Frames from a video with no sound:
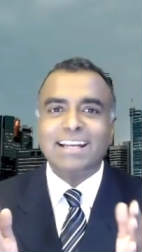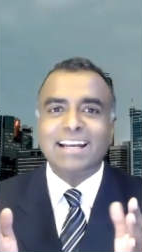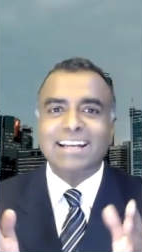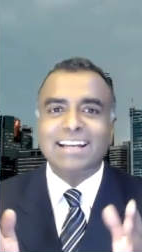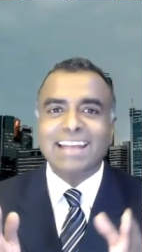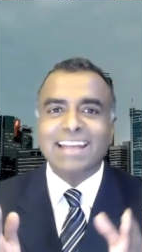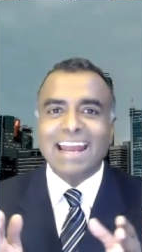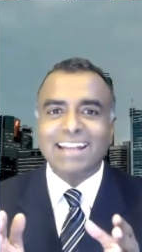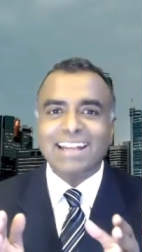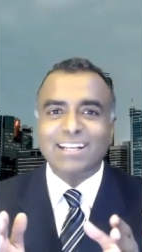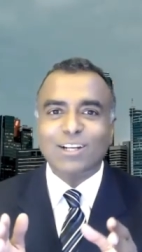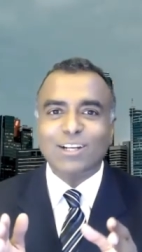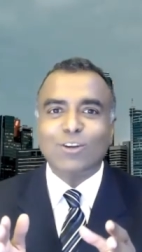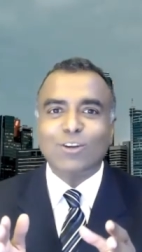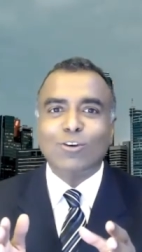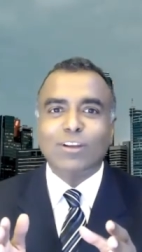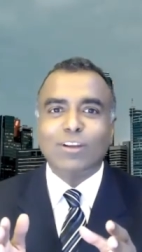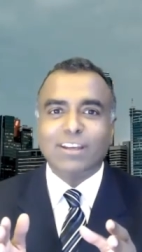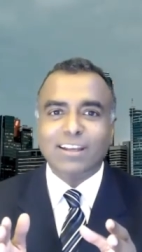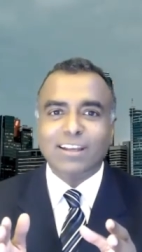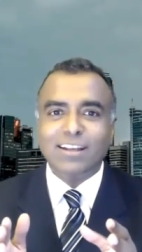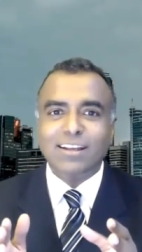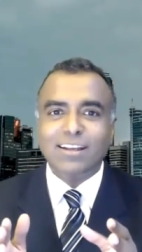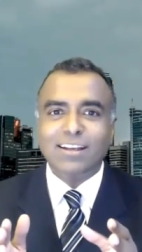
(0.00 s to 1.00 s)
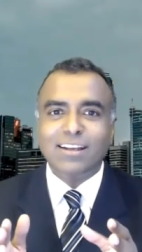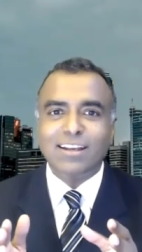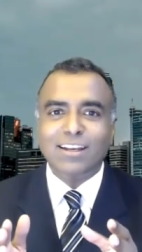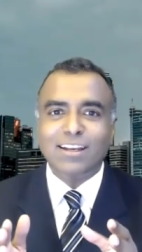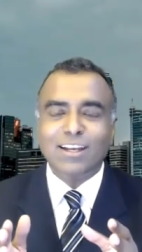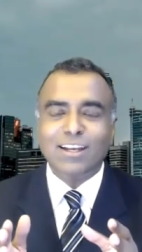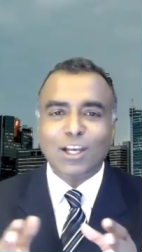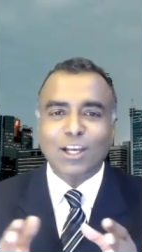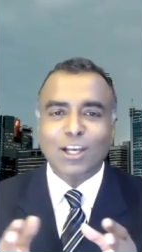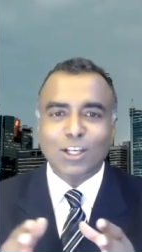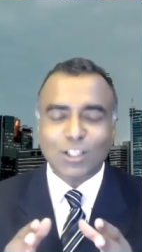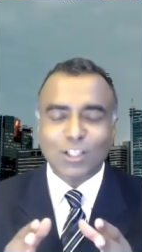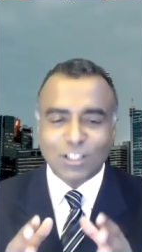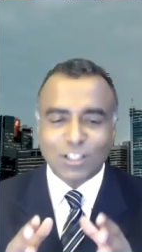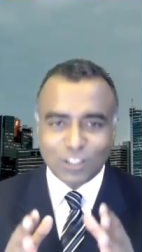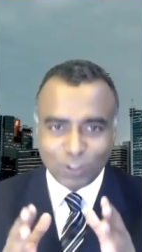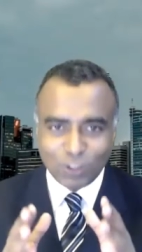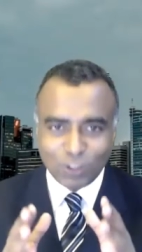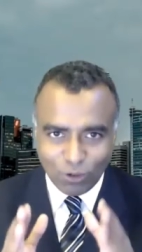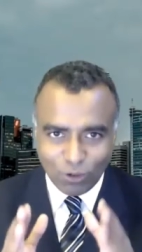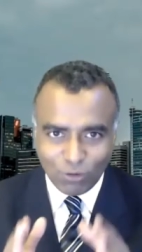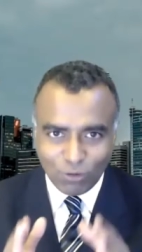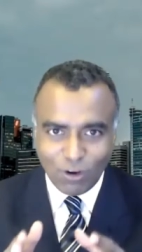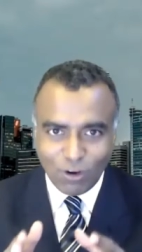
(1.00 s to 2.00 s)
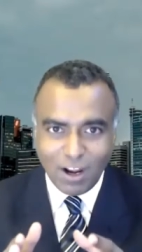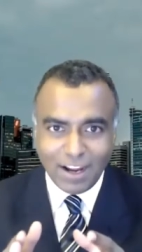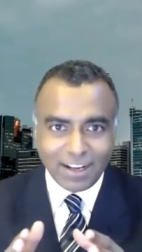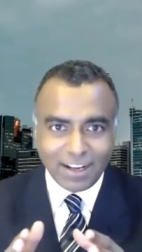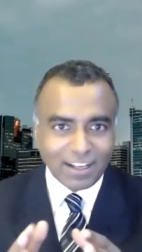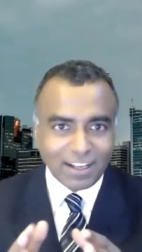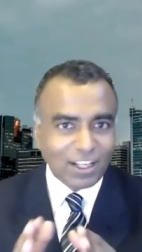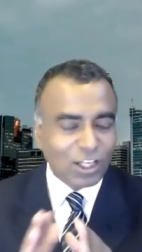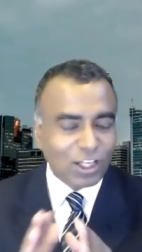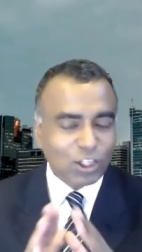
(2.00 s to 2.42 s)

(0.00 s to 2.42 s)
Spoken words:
A category, you're right.